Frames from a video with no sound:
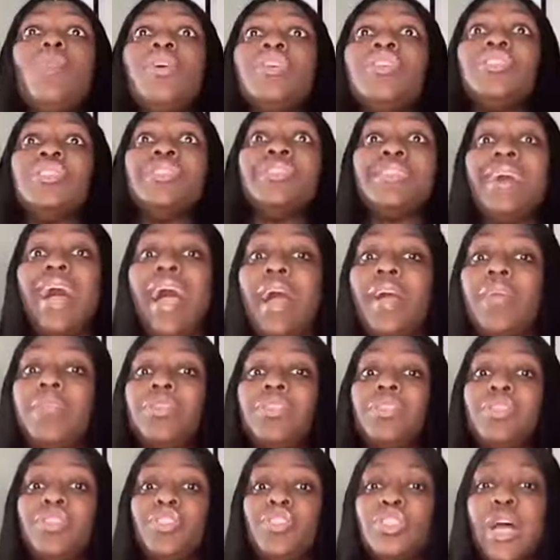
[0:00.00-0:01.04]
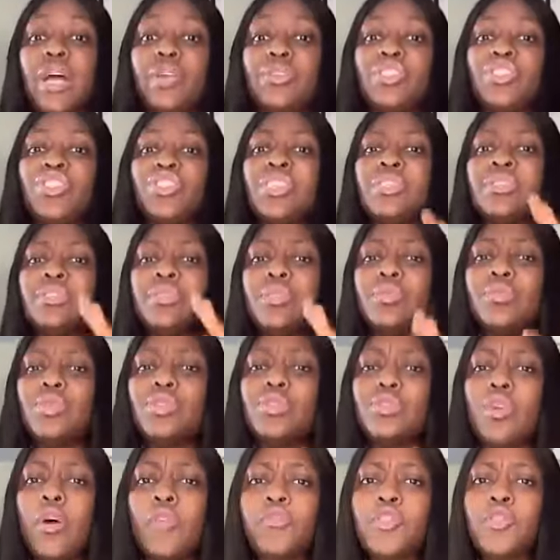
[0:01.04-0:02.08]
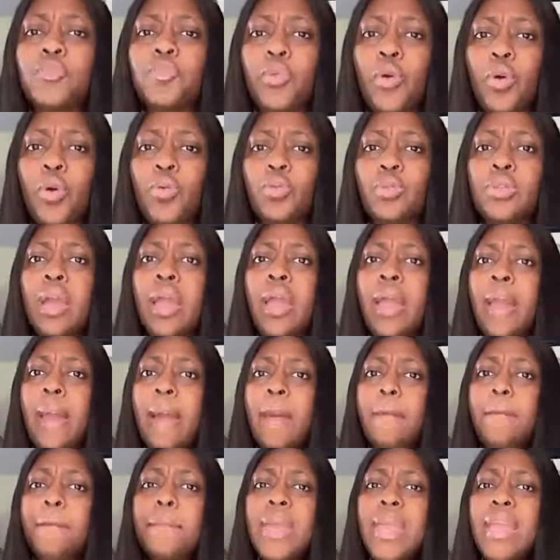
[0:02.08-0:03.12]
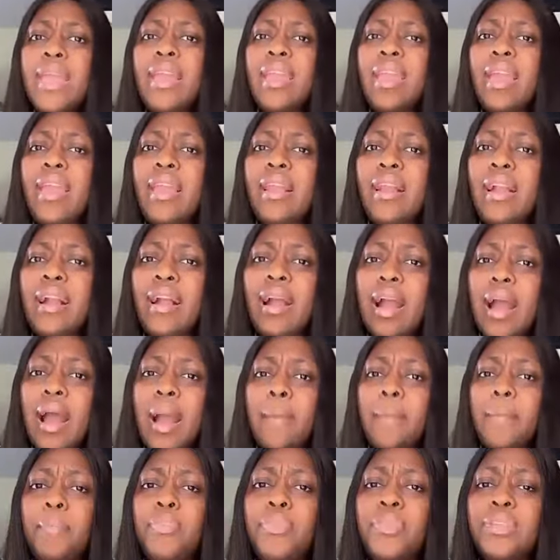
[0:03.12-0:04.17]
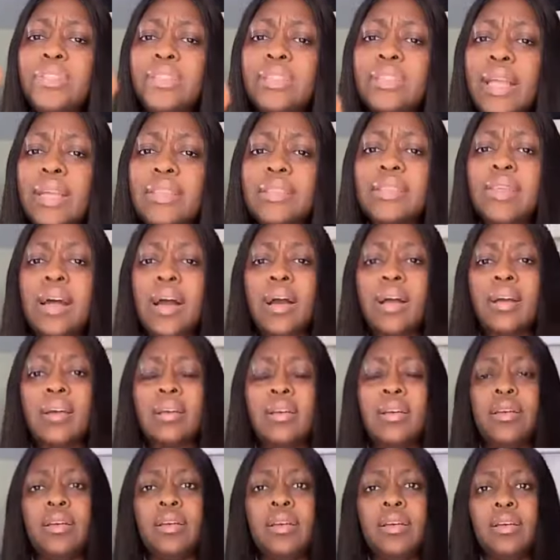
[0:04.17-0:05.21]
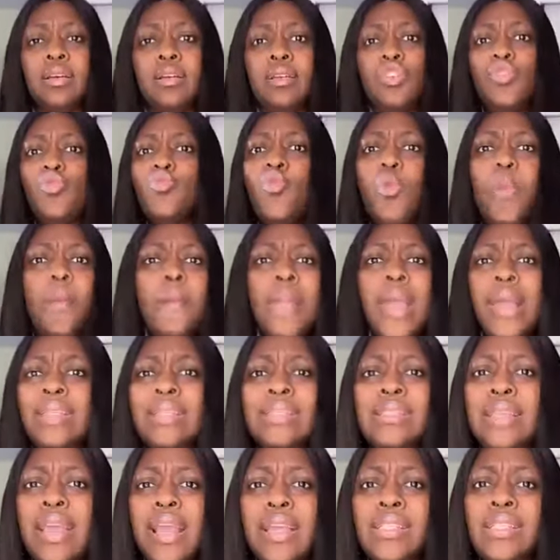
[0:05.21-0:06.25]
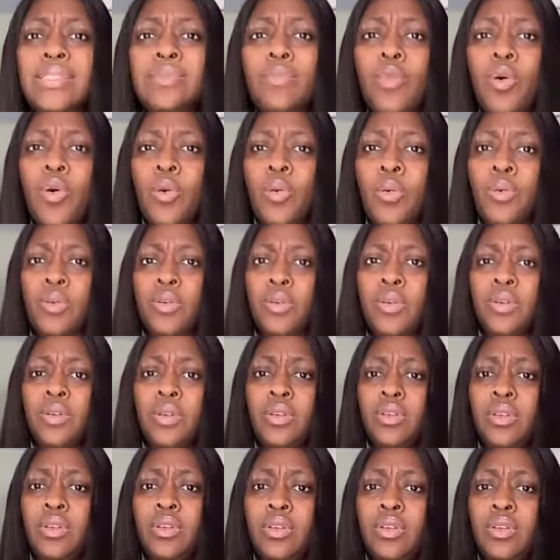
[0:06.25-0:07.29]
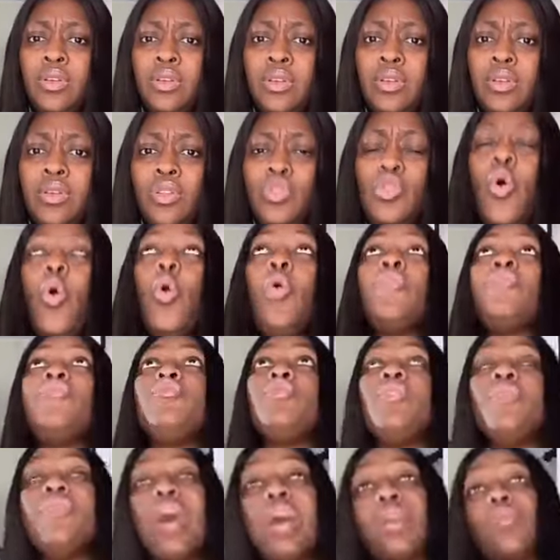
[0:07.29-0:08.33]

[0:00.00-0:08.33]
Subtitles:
Even when she's angry, she's shouting, she's still soft-spoken. Be a calm presenter. You will make sense more. Yo, if